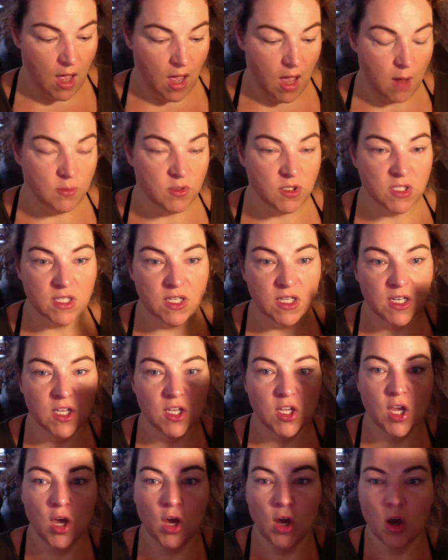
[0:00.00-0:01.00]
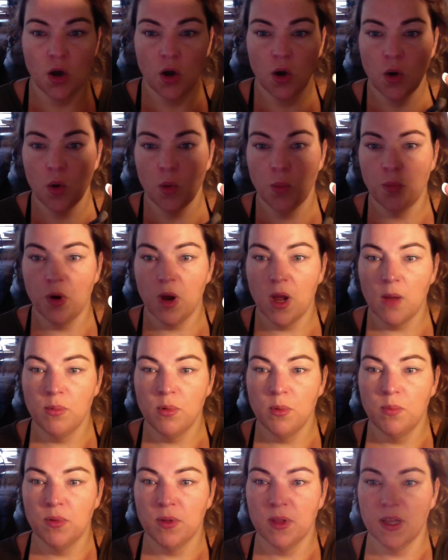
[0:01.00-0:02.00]
I'm just gonna go
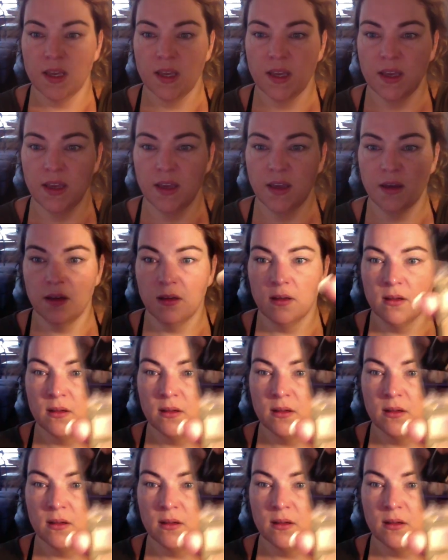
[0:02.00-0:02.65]
probably.